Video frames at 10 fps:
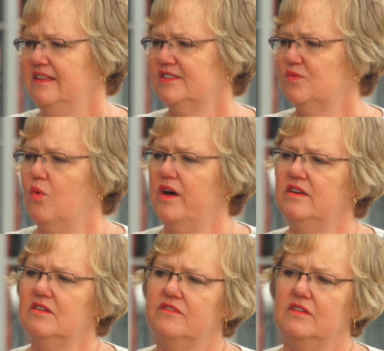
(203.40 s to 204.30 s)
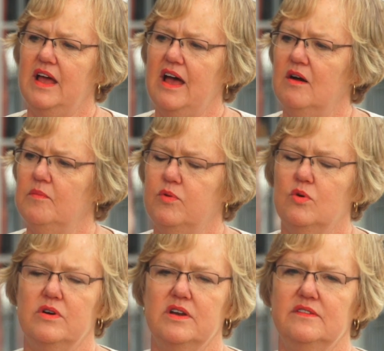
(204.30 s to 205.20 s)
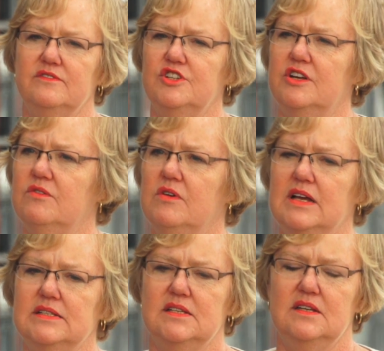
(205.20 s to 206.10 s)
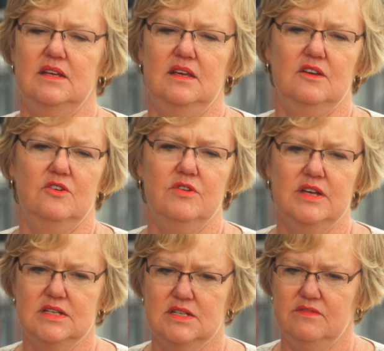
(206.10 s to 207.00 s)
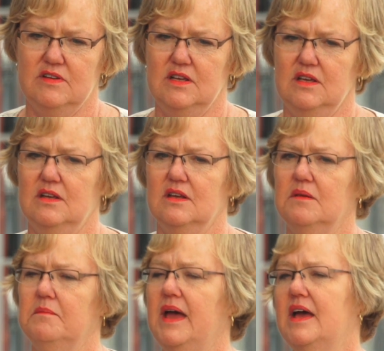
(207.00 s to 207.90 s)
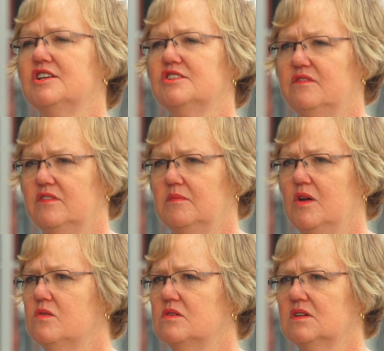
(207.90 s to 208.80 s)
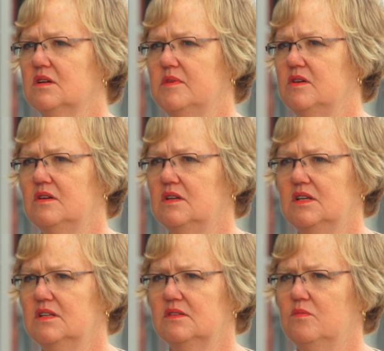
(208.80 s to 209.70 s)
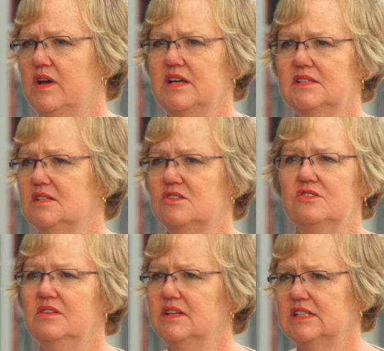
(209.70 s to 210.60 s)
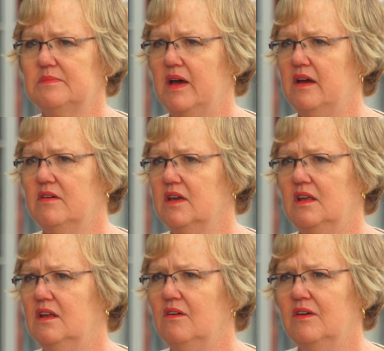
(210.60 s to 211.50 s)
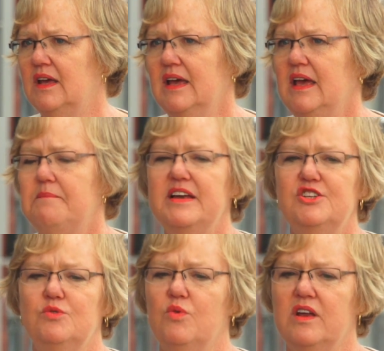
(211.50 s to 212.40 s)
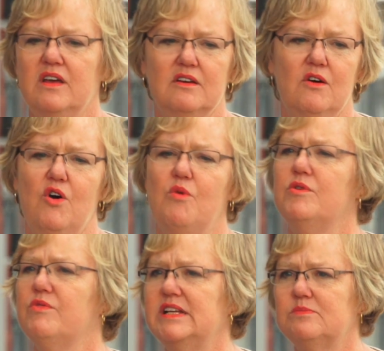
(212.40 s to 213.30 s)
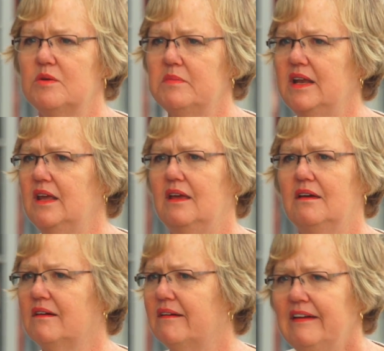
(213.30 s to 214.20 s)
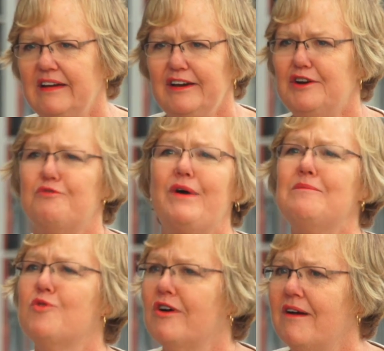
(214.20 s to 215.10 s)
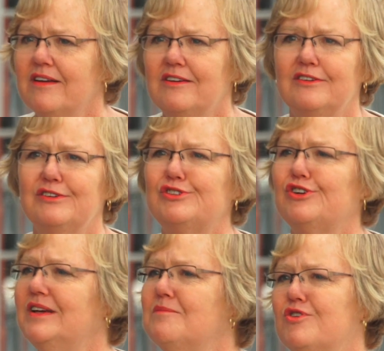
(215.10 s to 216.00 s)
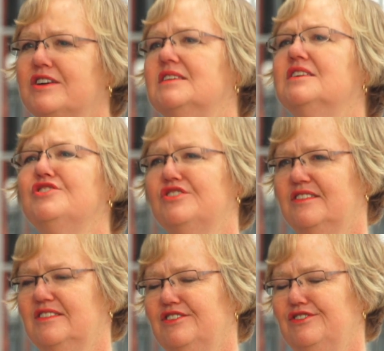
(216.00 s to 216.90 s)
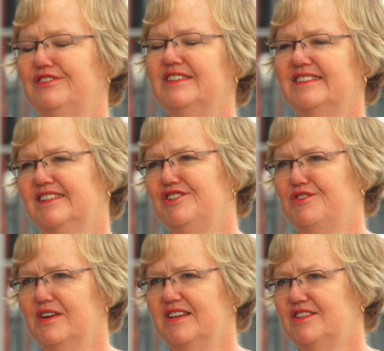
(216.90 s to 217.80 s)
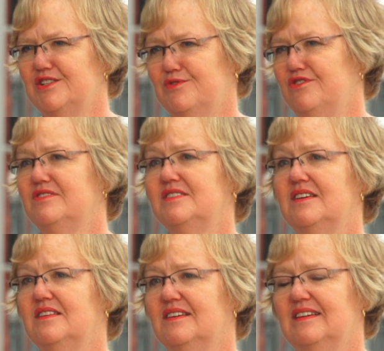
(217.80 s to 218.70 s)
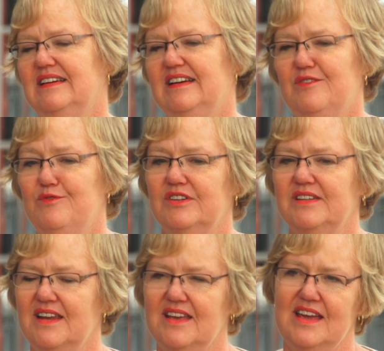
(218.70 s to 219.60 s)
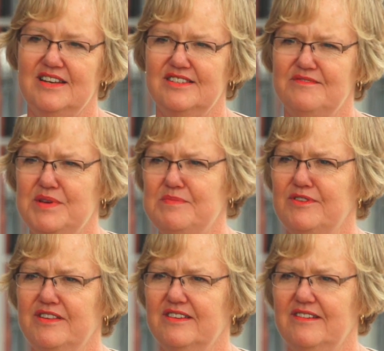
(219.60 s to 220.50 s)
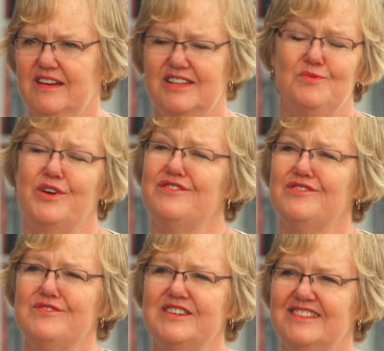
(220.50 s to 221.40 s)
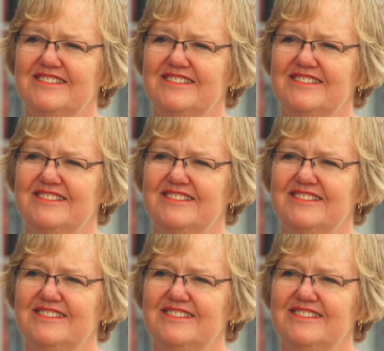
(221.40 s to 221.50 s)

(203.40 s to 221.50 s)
this wonderful outpouring of generosity and creativity and compassion from local communities in ways that's truly inspiring. You know, it makes you want to go home and raise more money or, or write more articles or get more attention to the situations when you see the real dedication of people on the ground. It's wonderful work.